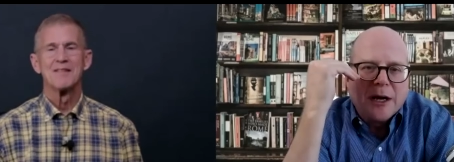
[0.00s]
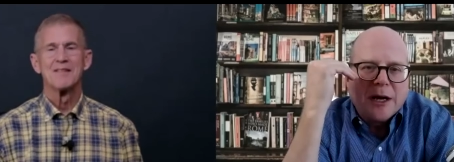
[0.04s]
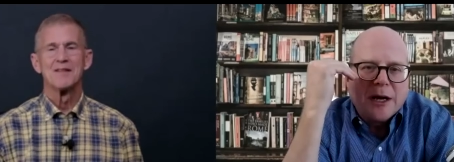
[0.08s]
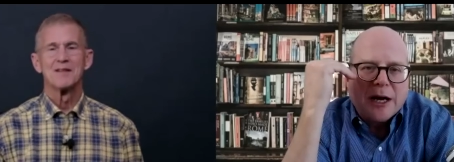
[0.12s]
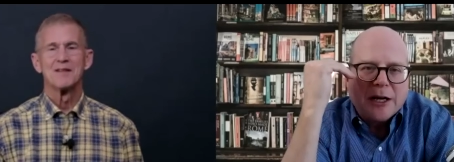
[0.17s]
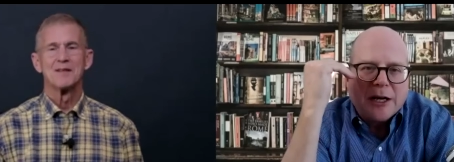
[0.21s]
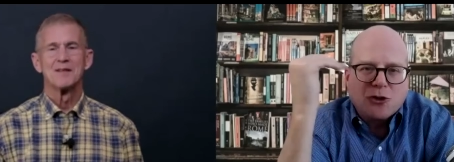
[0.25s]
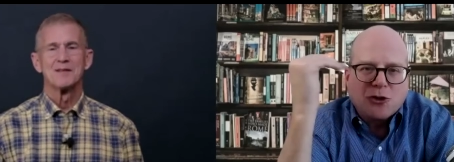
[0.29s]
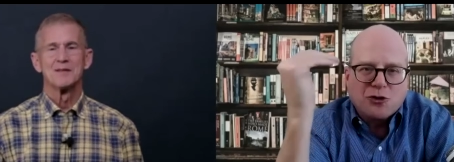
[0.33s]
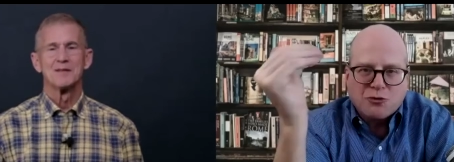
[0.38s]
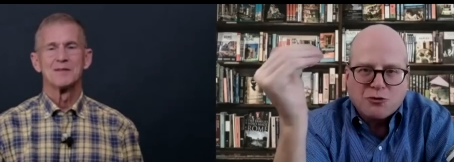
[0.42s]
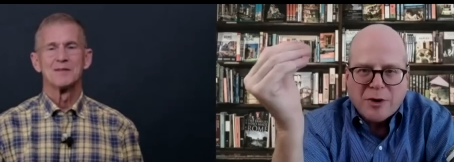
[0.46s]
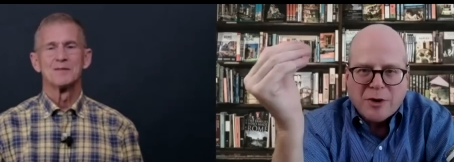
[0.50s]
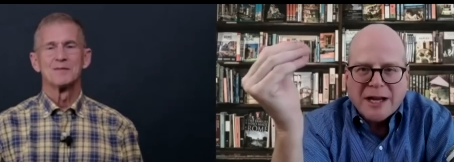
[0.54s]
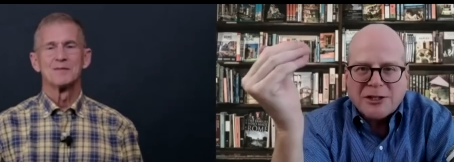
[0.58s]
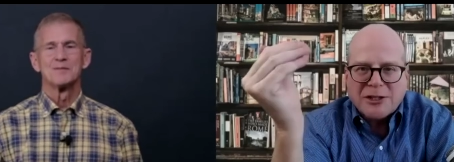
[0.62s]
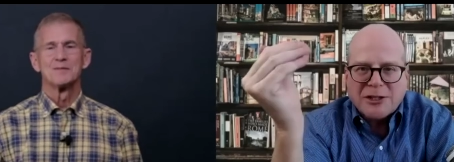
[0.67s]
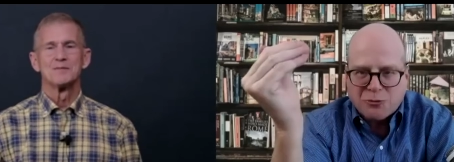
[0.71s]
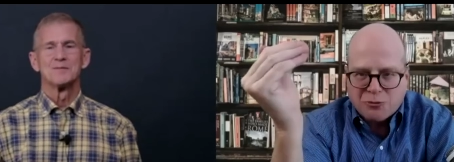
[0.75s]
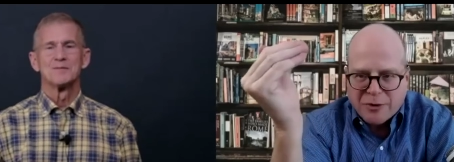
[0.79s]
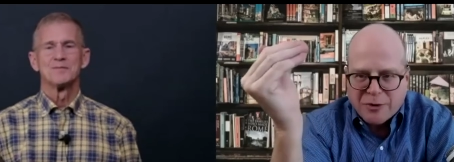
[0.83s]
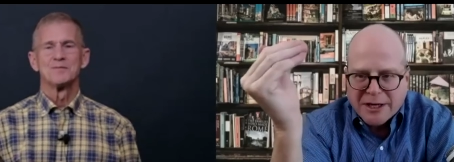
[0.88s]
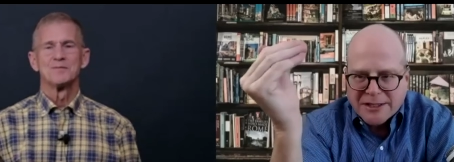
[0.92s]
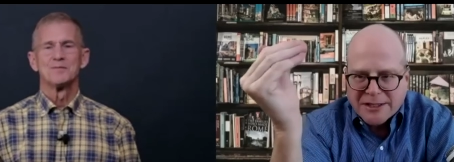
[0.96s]
Speaker 1: address
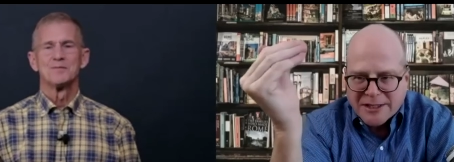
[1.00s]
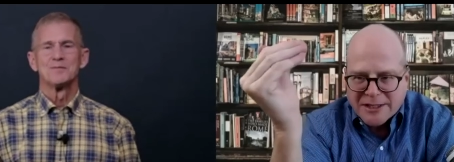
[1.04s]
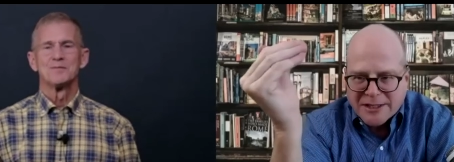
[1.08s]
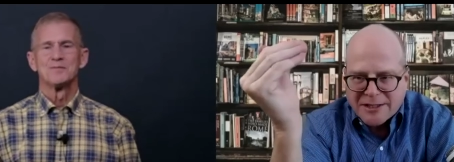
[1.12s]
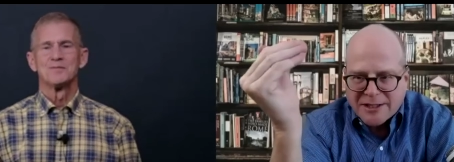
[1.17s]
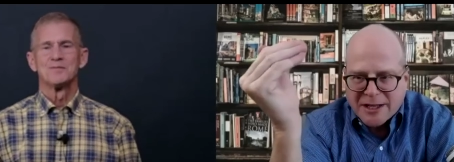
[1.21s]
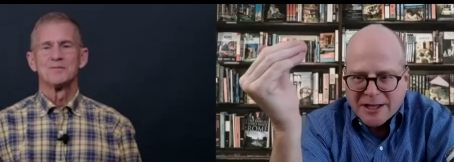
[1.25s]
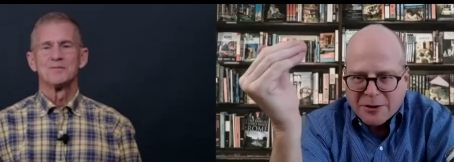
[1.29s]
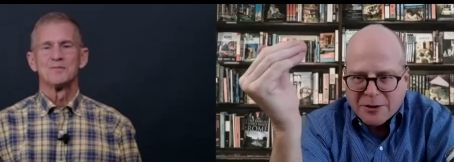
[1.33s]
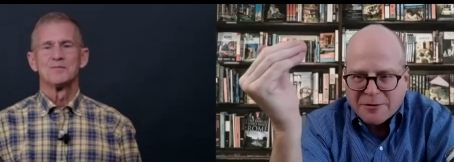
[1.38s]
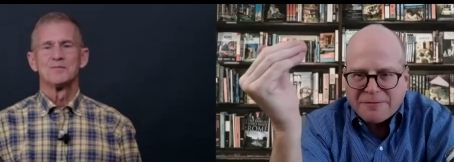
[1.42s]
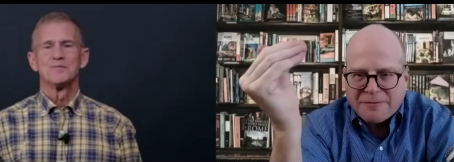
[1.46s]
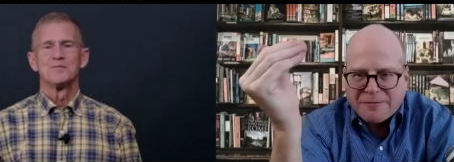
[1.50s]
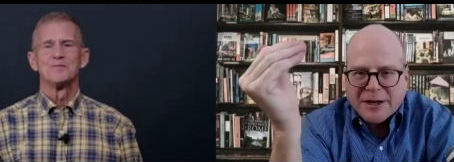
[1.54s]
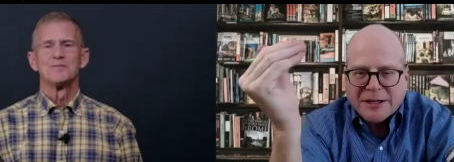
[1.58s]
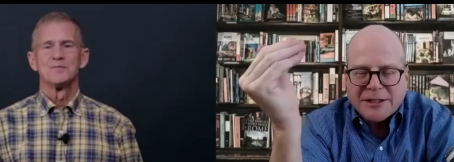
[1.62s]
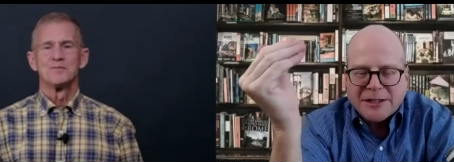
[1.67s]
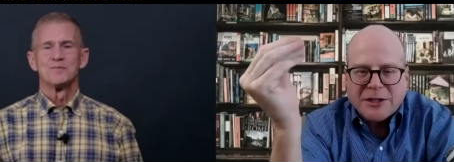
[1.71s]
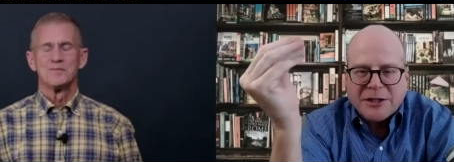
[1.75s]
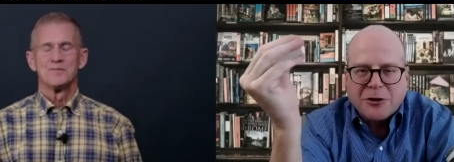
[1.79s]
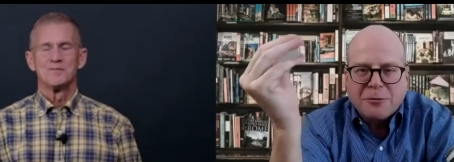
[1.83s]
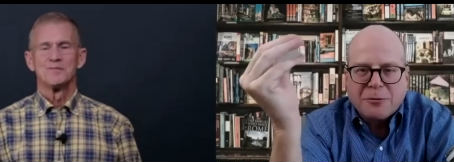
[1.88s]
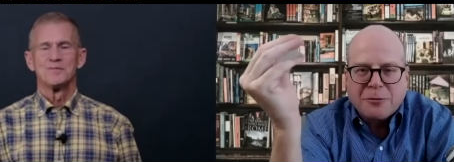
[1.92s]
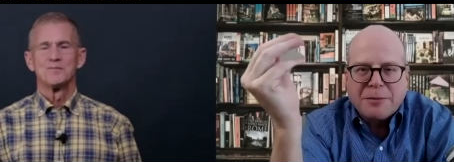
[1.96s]
risks that are affecting
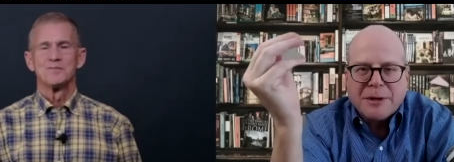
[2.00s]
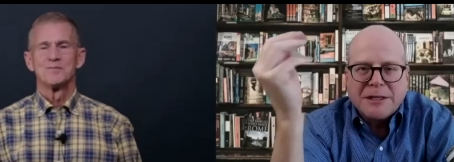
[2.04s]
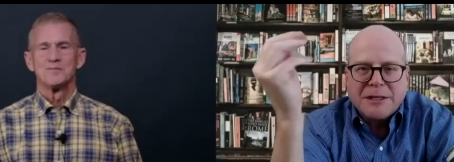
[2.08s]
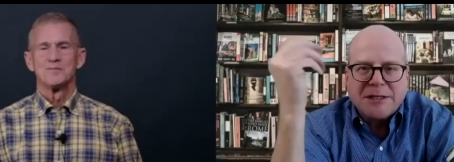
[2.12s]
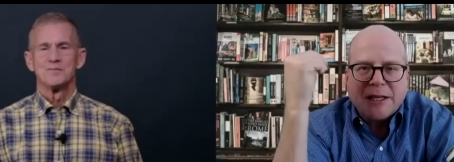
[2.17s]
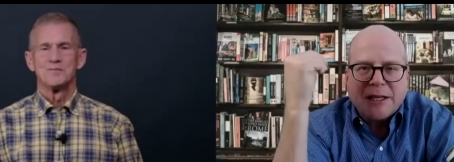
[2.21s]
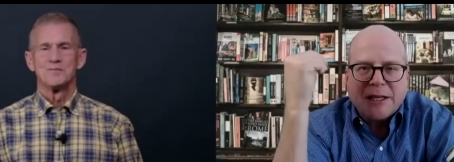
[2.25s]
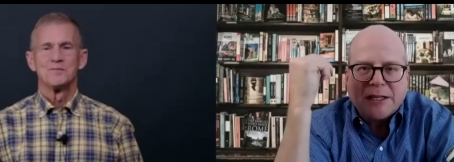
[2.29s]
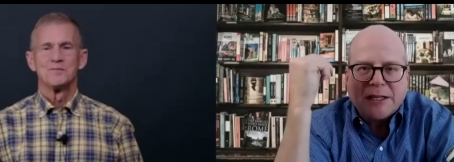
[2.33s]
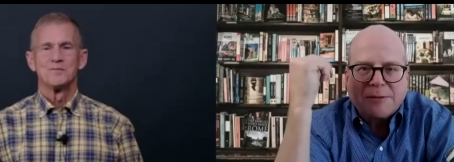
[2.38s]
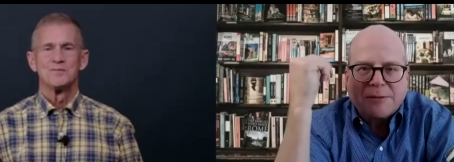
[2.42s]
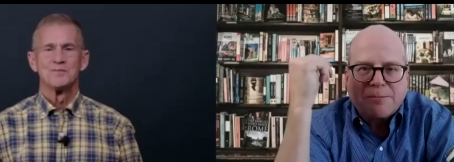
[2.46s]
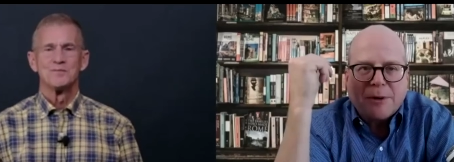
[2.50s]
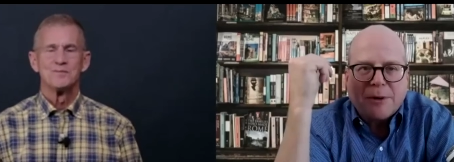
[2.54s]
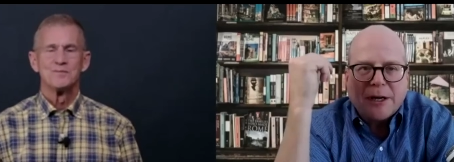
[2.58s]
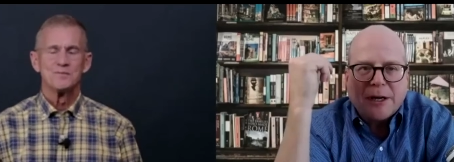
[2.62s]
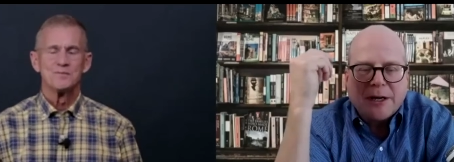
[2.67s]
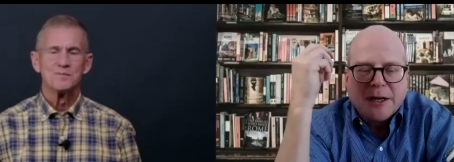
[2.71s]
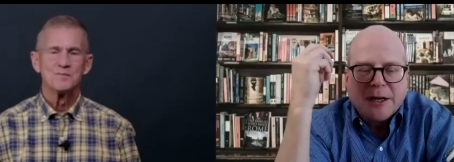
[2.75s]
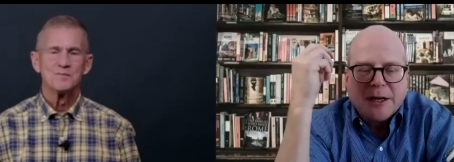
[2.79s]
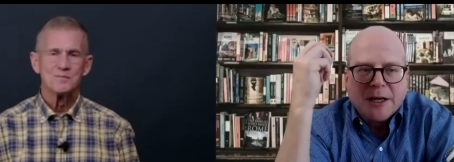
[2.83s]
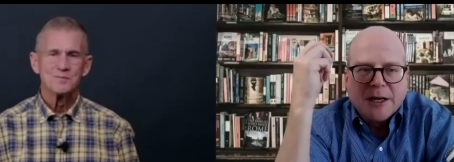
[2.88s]
your business, but